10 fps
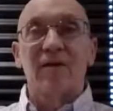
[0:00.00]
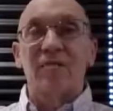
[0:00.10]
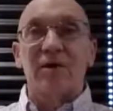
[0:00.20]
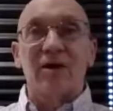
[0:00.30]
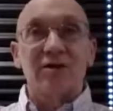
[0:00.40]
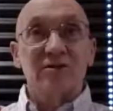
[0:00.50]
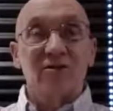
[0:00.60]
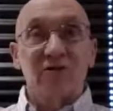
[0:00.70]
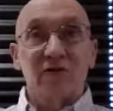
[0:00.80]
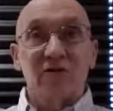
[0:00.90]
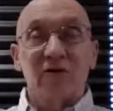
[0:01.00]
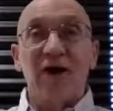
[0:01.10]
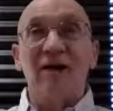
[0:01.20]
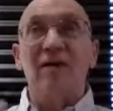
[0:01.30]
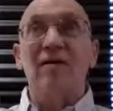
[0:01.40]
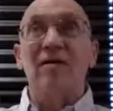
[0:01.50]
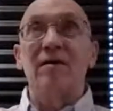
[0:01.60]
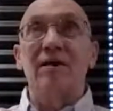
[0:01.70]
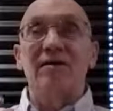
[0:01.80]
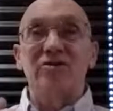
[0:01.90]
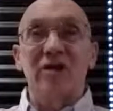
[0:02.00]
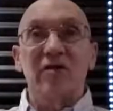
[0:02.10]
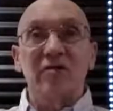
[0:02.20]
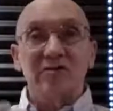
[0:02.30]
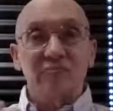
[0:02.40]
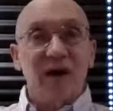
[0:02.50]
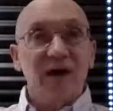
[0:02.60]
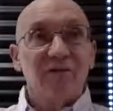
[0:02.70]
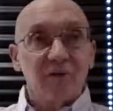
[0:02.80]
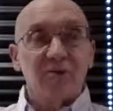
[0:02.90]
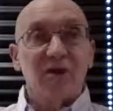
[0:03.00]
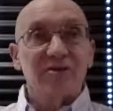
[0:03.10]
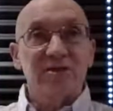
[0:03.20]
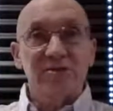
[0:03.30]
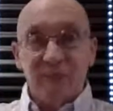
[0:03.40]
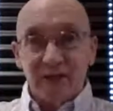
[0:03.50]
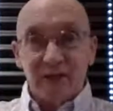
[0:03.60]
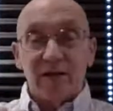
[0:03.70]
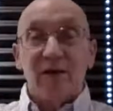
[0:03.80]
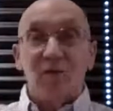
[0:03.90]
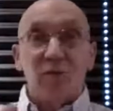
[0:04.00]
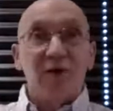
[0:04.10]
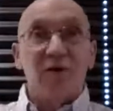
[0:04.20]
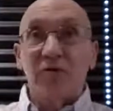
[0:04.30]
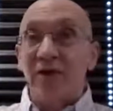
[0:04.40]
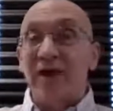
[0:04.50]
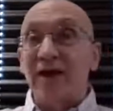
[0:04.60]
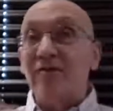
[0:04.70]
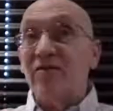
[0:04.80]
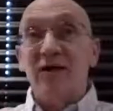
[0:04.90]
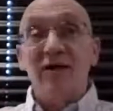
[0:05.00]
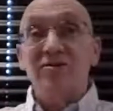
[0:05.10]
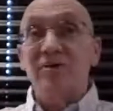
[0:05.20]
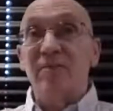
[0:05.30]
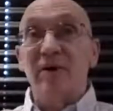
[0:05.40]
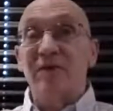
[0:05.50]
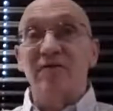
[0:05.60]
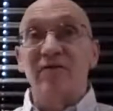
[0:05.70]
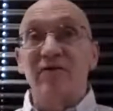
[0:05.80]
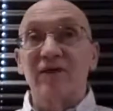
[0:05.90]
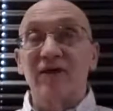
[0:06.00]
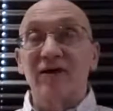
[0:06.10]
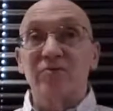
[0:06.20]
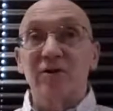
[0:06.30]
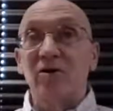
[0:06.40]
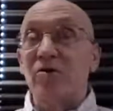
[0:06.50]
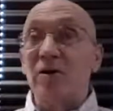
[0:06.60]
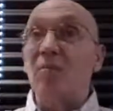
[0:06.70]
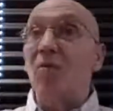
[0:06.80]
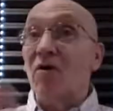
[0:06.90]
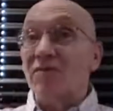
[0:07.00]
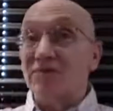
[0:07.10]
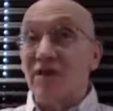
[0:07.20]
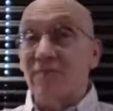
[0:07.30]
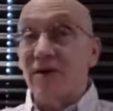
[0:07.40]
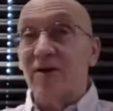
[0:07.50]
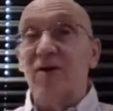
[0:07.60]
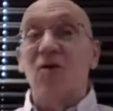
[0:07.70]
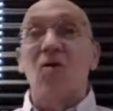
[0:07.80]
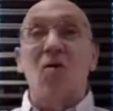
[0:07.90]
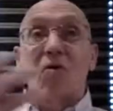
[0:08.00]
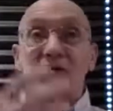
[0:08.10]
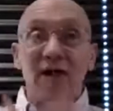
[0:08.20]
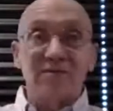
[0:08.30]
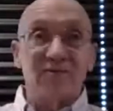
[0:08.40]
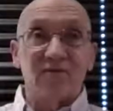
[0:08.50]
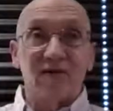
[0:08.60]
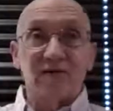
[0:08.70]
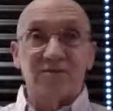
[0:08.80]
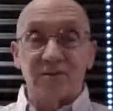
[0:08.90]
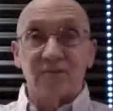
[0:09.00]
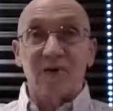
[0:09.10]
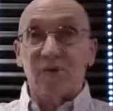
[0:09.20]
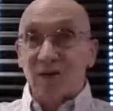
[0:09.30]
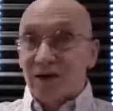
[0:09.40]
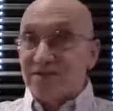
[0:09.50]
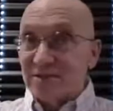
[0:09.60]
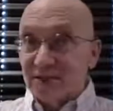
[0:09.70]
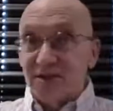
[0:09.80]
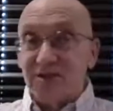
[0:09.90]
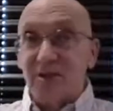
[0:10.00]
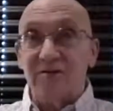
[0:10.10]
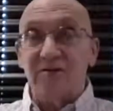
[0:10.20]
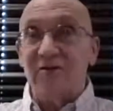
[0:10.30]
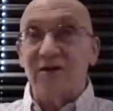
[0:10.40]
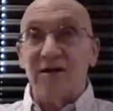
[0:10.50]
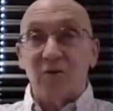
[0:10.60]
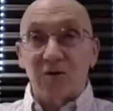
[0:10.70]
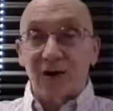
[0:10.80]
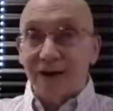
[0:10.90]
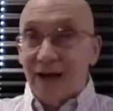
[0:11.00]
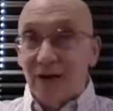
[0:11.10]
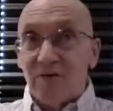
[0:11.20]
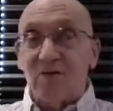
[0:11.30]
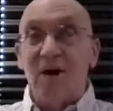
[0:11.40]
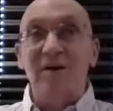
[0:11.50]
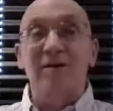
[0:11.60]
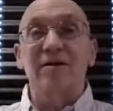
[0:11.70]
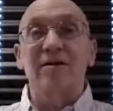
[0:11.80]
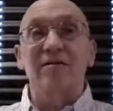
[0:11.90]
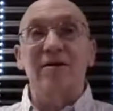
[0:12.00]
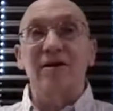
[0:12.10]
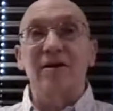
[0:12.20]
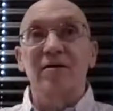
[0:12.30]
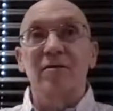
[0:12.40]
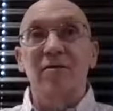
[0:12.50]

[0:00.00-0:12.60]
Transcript: because of our great and generous mindful presence, meaning we don't need anything else to be any different than it is. We don't need more of something or less of something. We're not stingy in our thinking. We're not narrow-minded in our thinking.